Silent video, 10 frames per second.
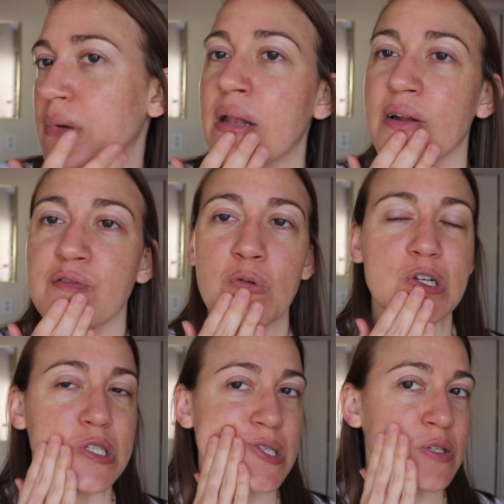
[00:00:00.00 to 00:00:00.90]

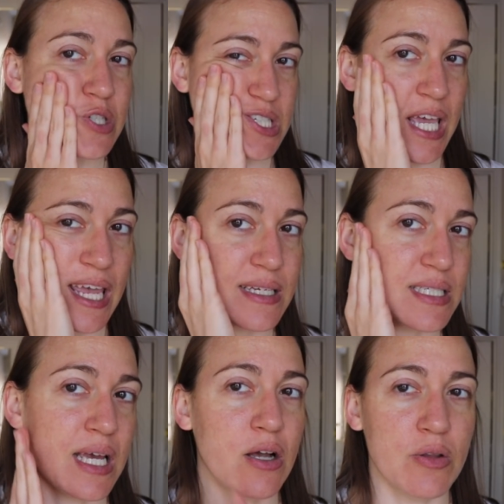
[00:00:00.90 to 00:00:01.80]
unfortunately, you just can't
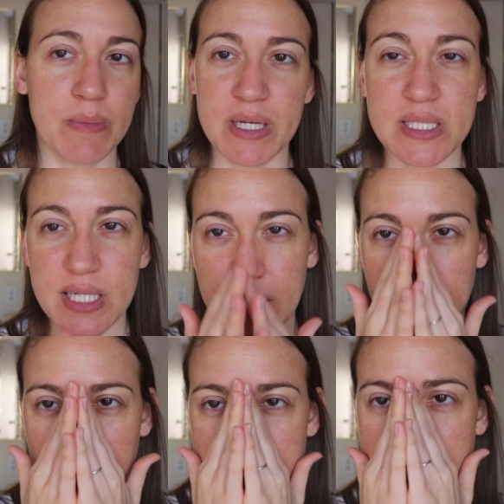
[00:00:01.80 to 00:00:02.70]
tell that my skin
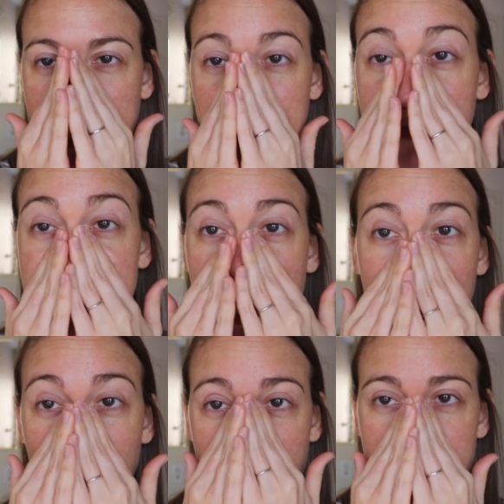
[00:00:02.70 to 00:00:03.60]
has evened
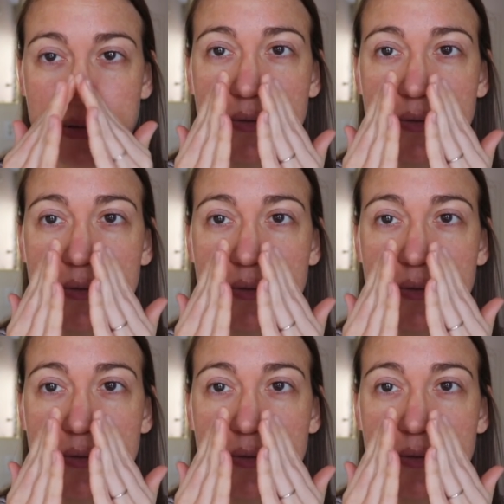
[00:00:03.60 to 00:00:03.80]
out